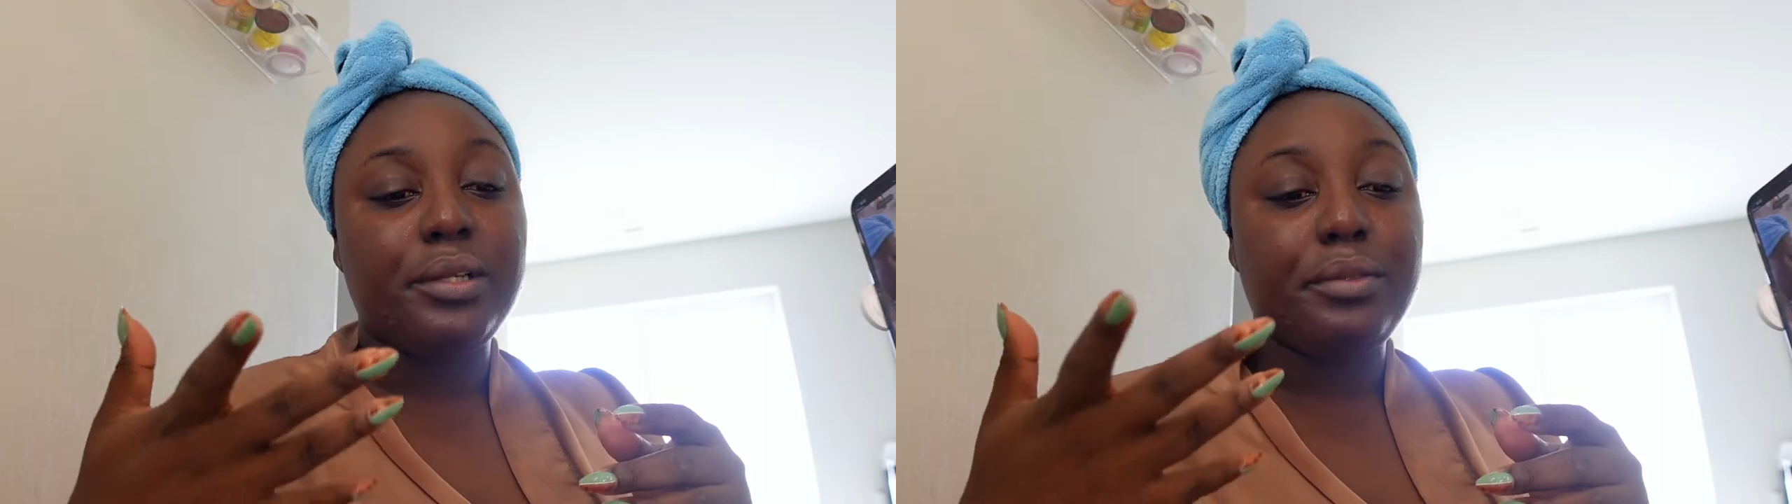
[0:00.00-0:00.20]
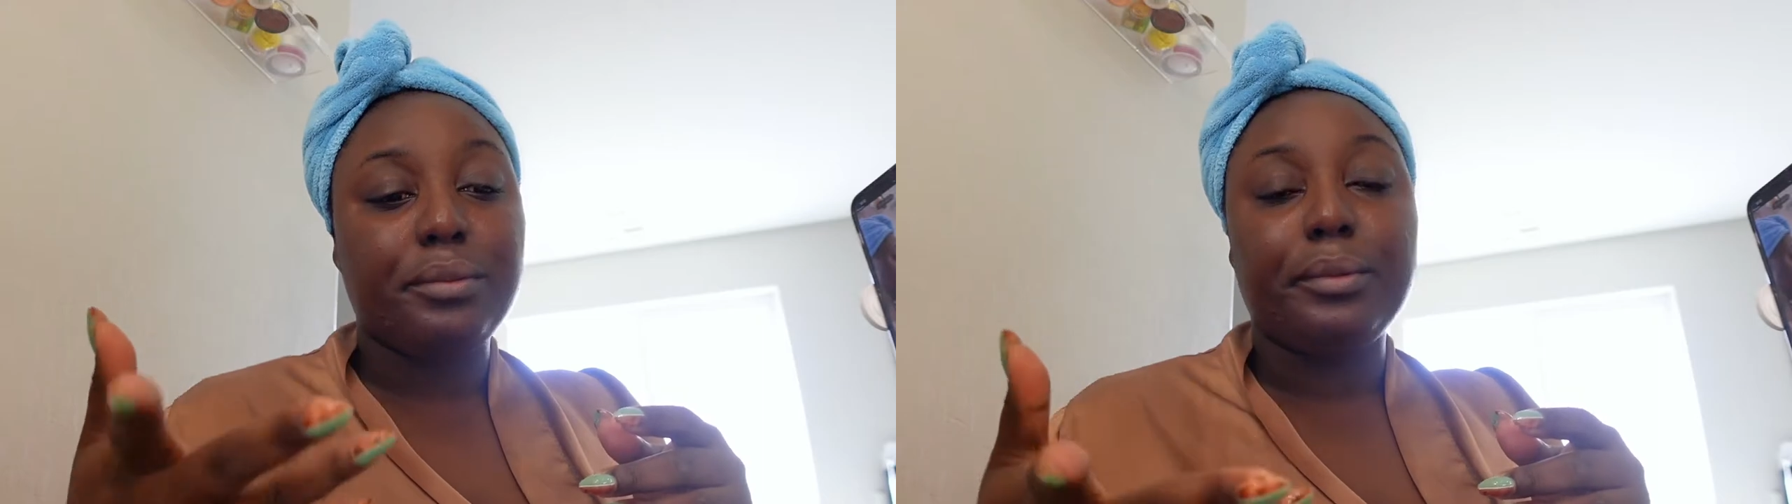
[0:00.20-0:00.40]

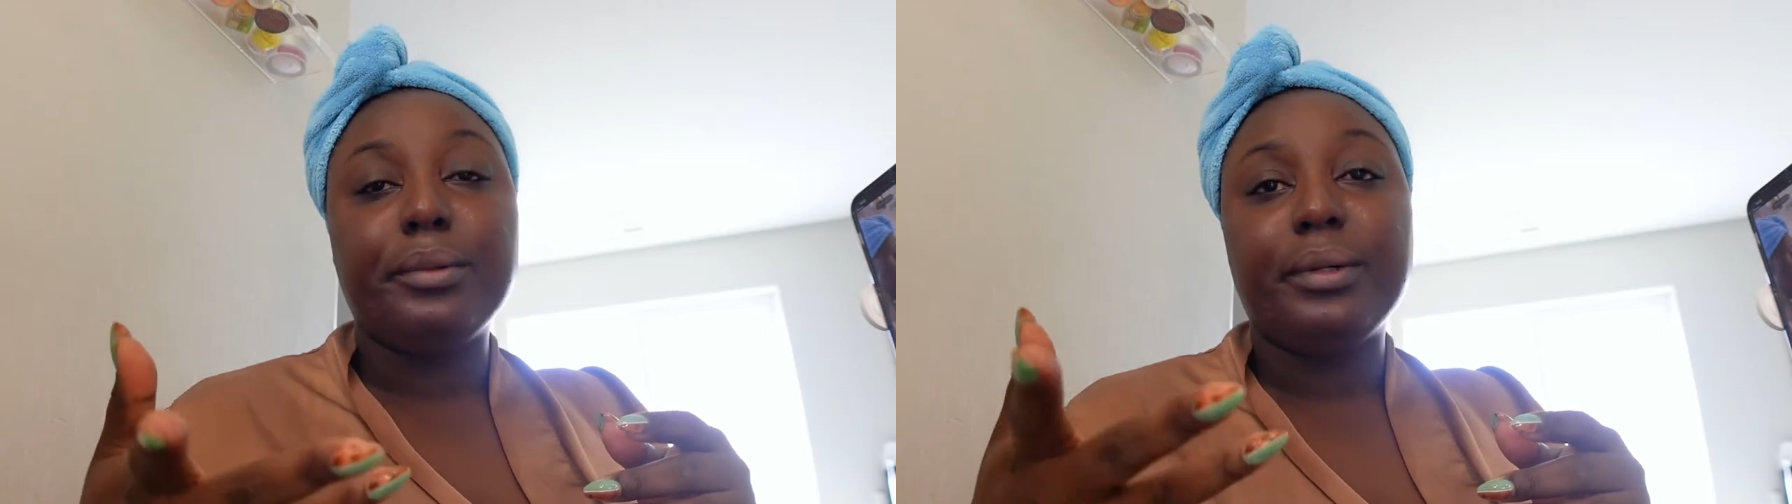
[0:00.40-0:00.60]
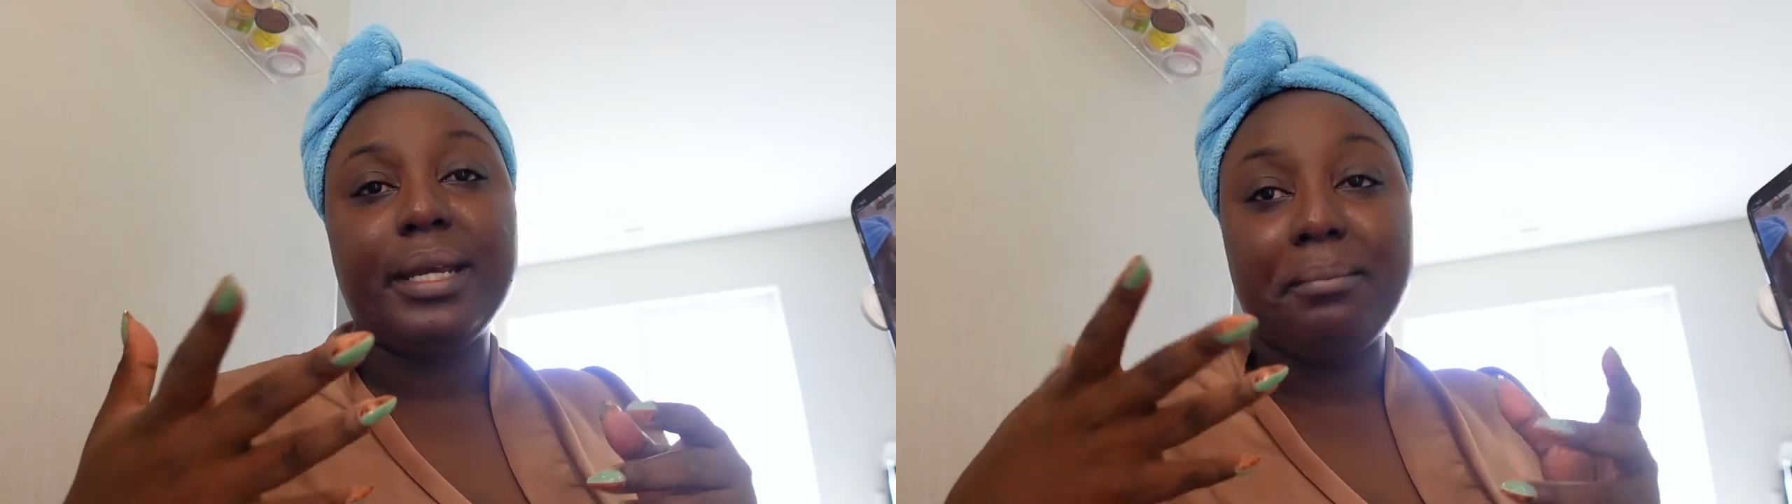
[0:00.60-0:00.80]
it
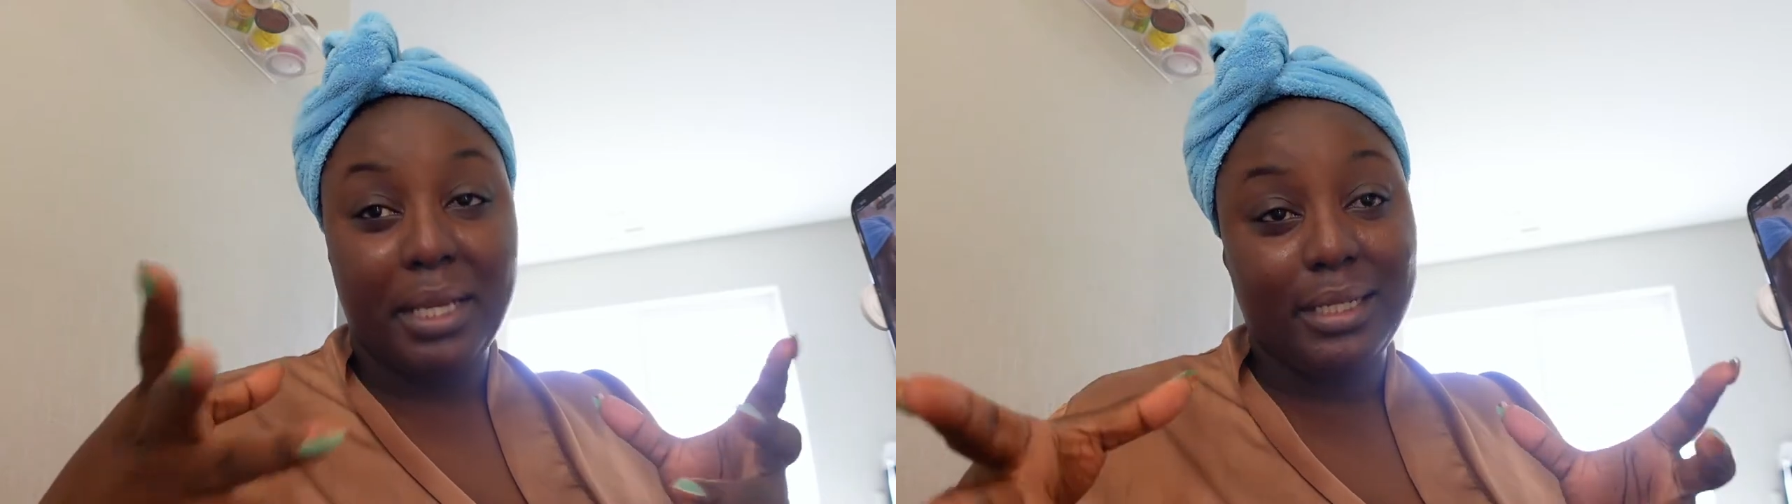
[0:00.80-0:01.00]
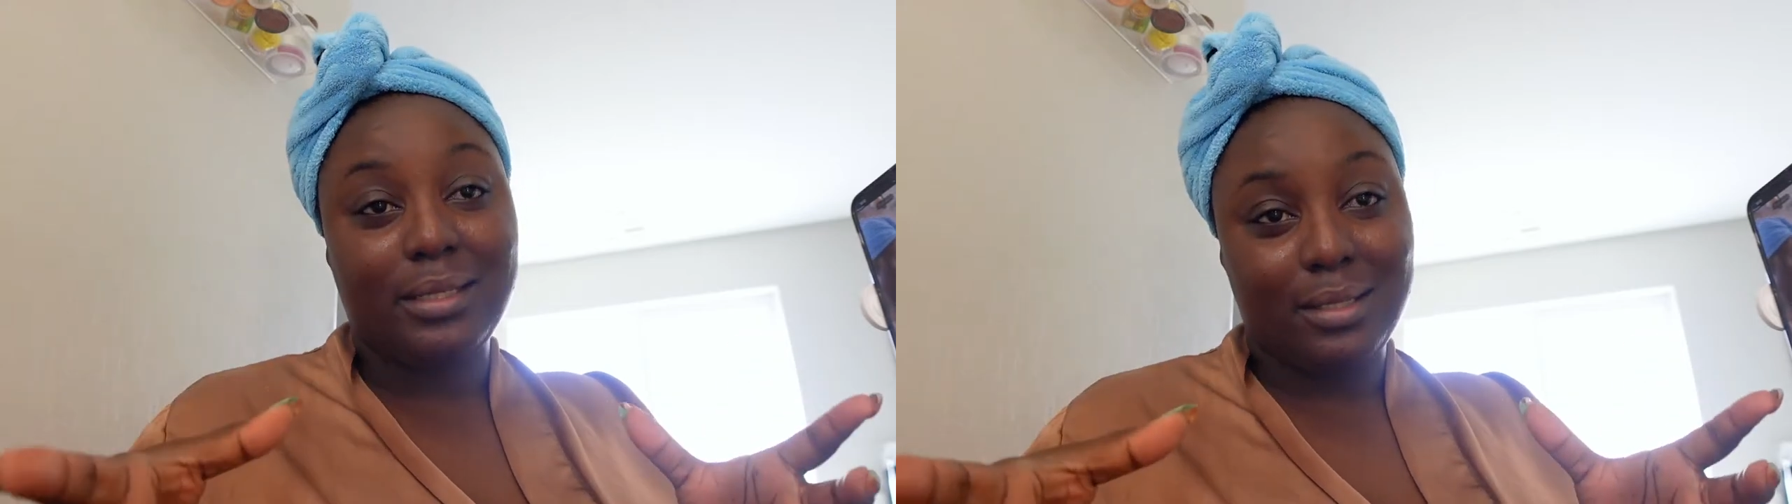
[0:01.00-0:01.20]
through and
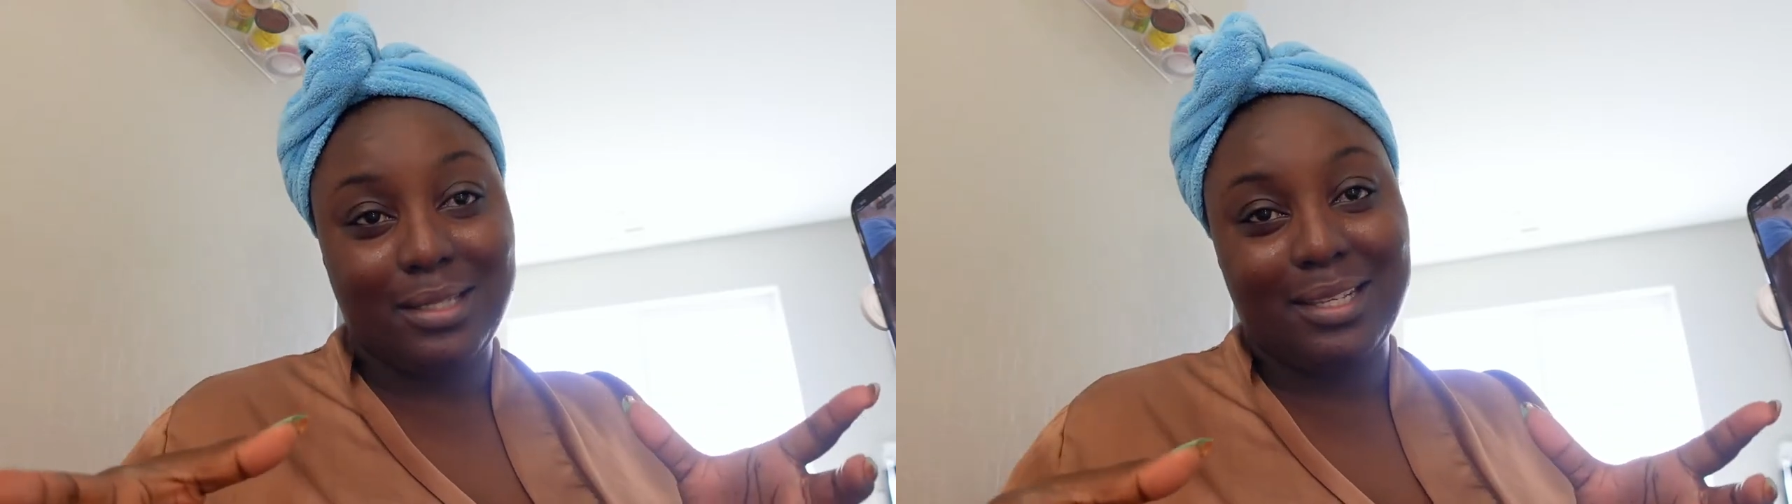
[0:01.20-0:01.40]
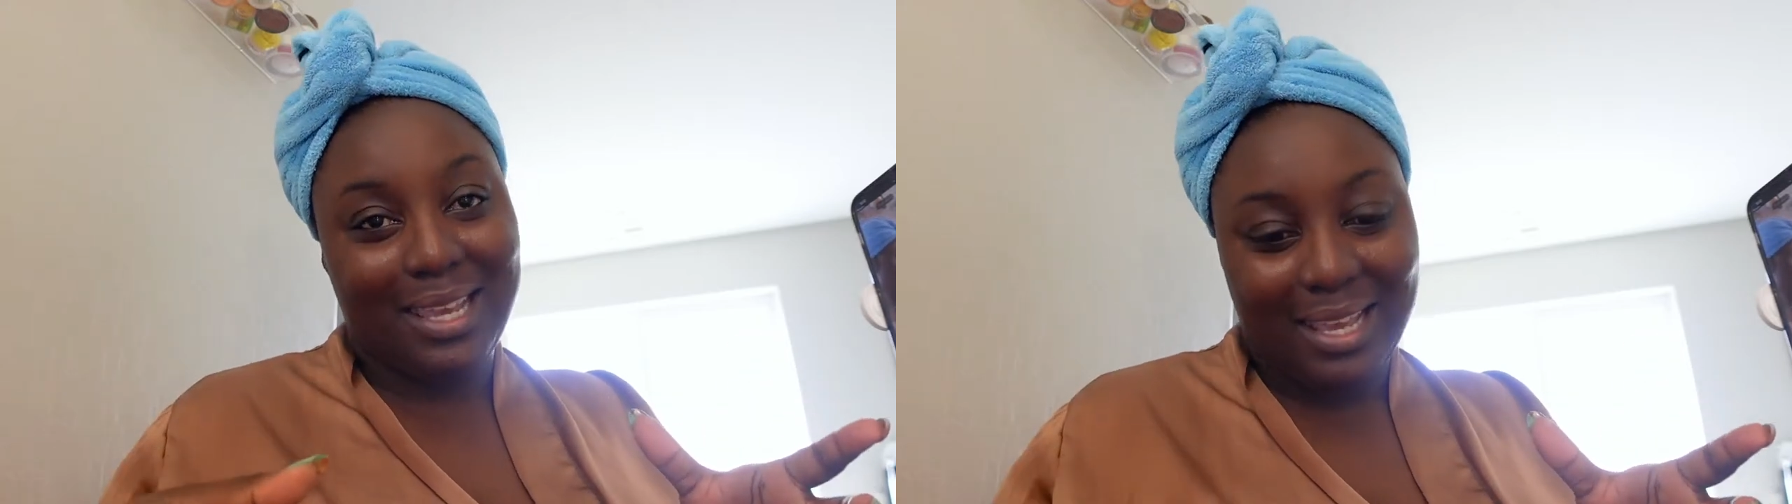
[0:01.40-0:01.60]
made it to
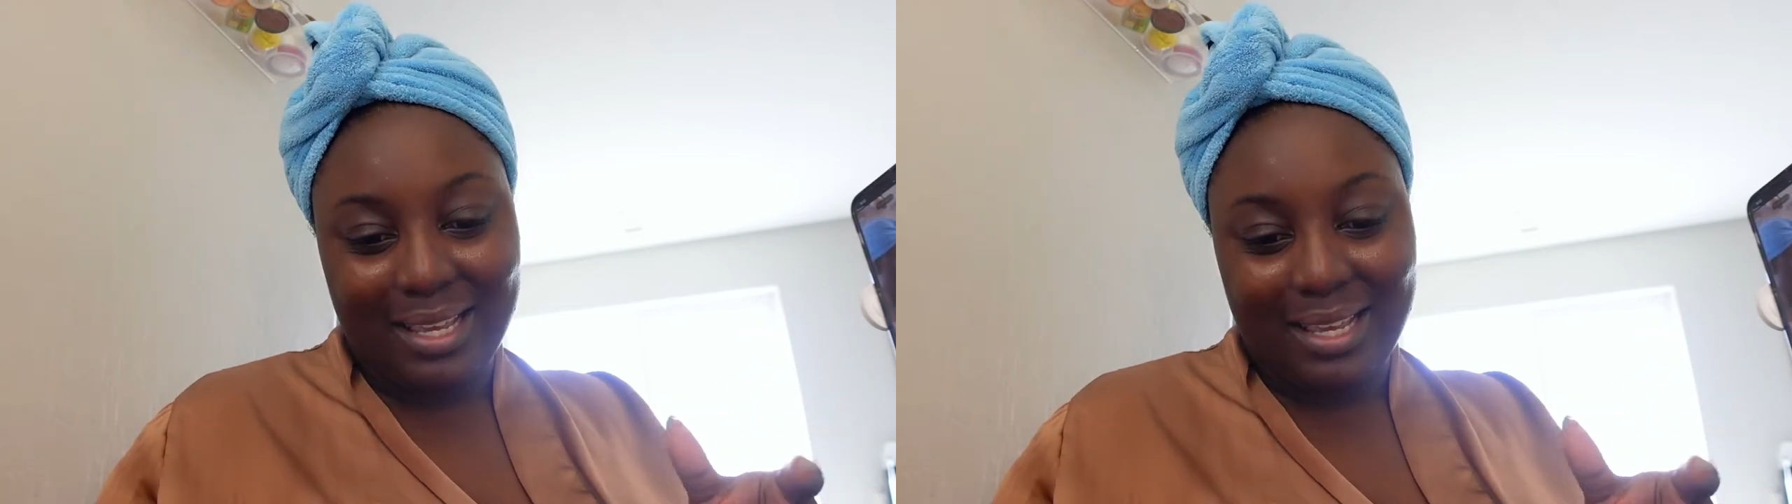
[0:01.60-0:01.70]
today